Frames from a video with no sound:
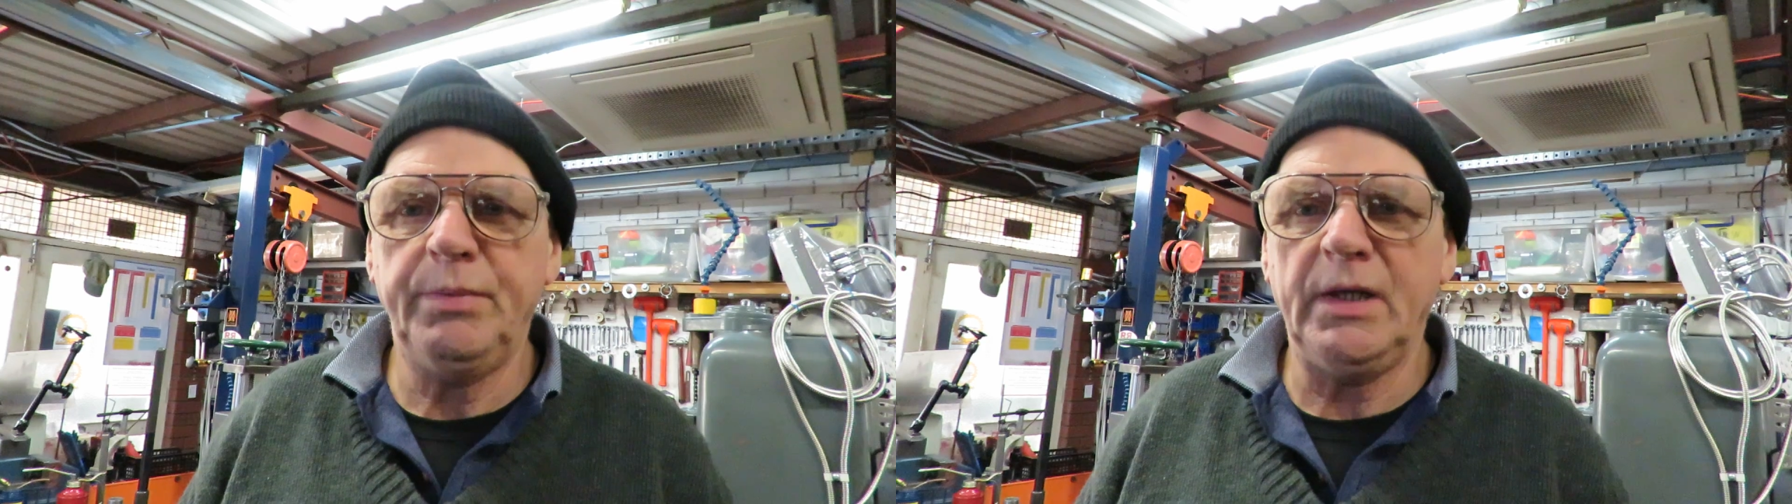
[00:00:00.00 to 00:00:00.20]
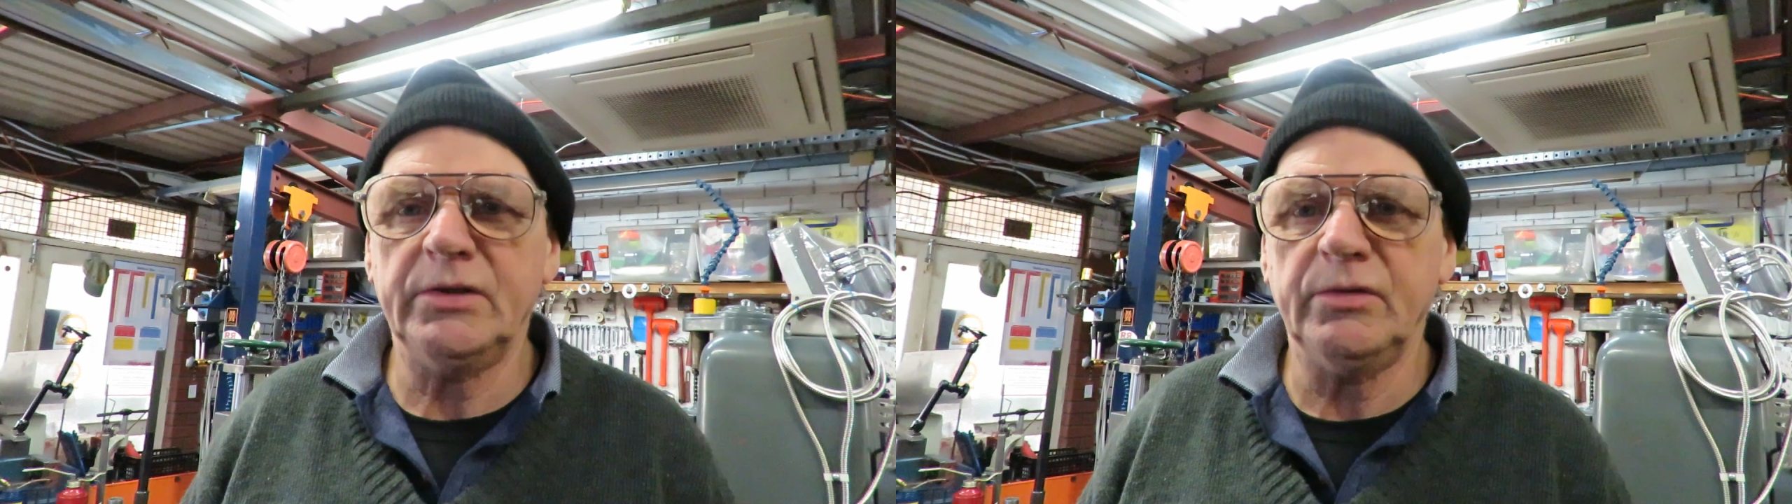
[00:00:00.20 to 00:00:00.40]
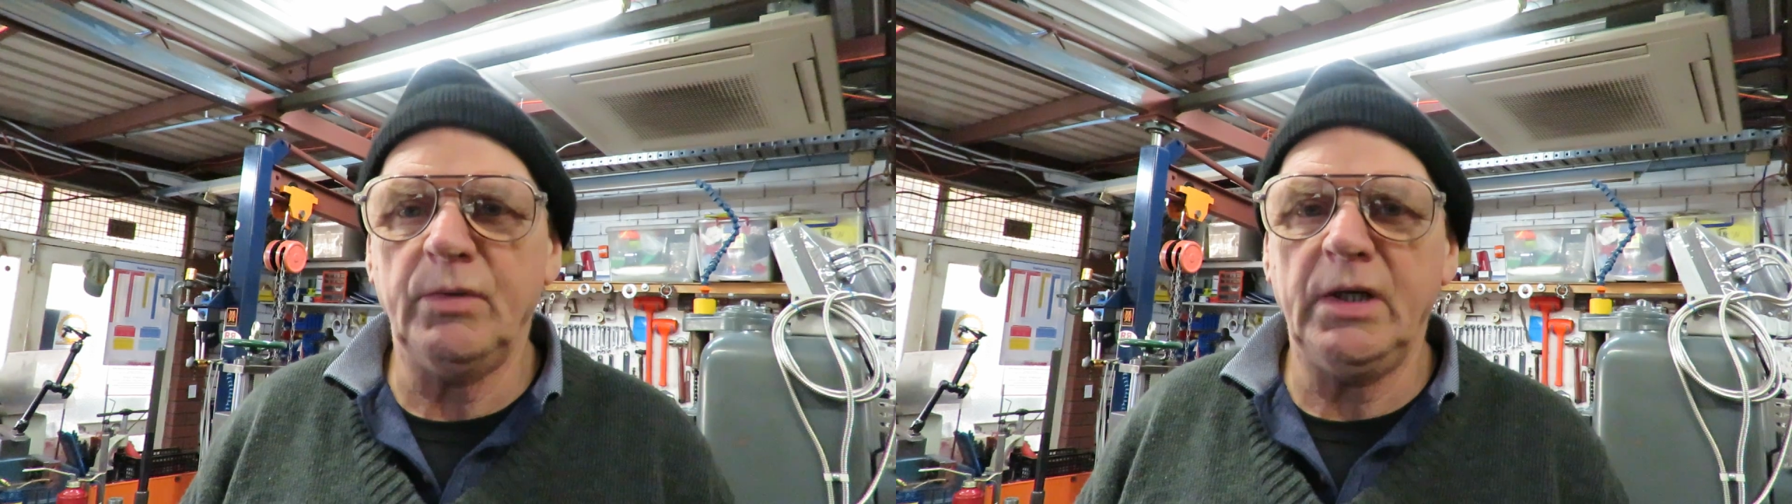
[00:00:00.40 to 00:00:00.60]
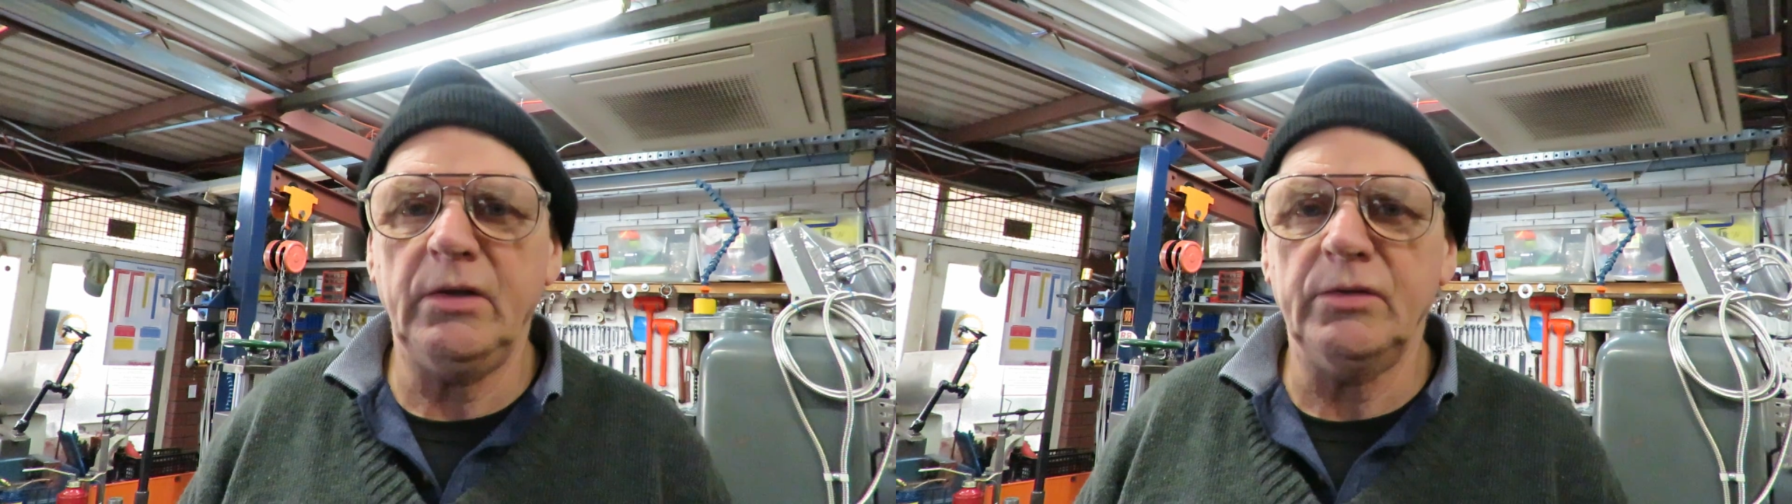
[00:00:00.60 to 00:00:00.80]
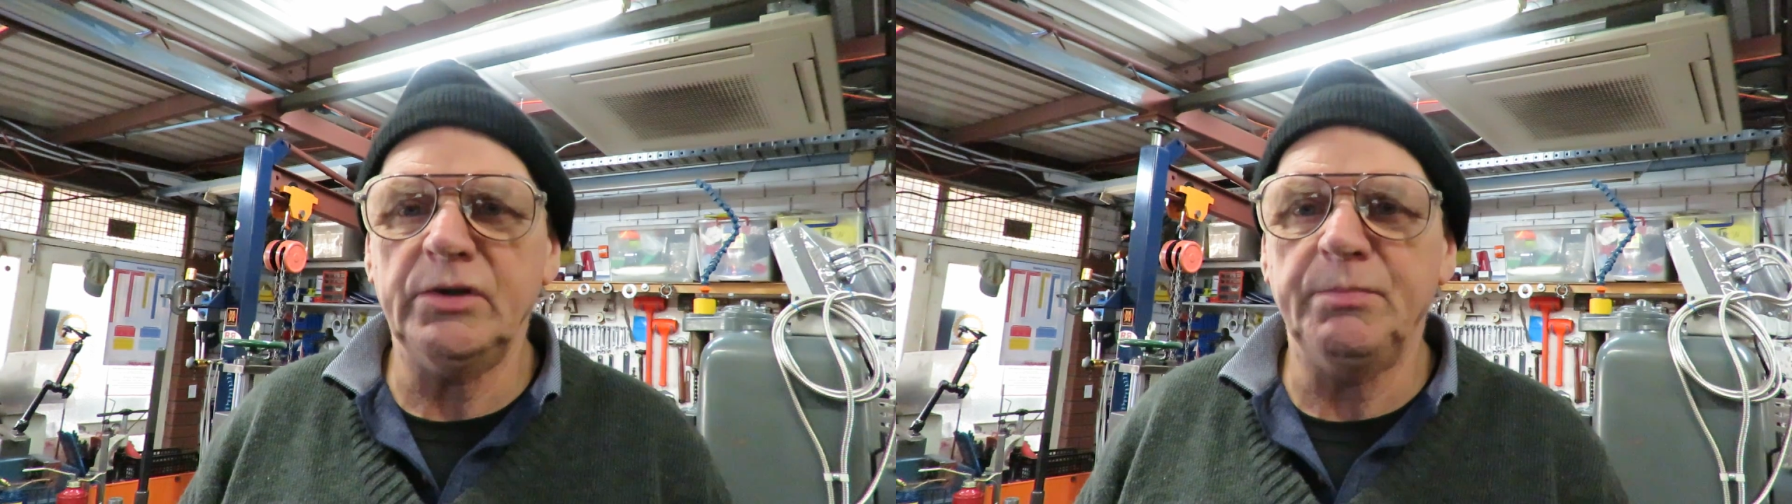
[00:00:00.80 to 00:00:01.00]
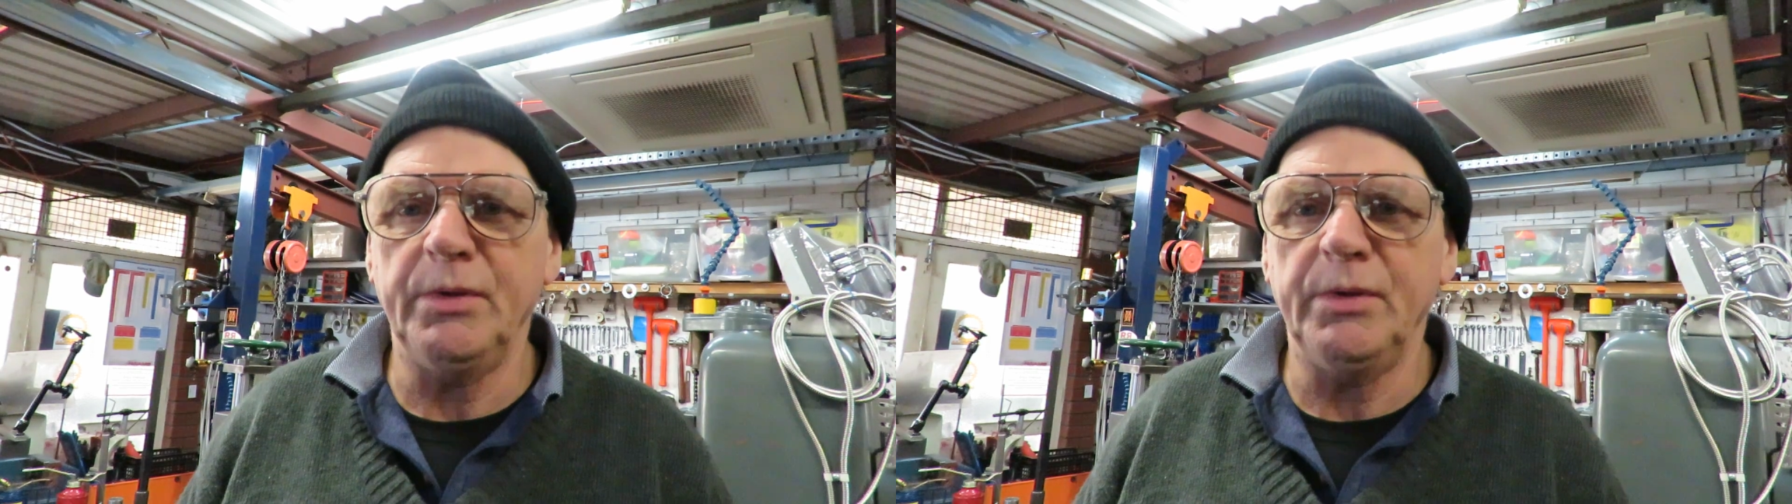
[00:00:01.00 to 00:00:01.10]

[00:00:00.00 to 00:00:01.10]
passed away on his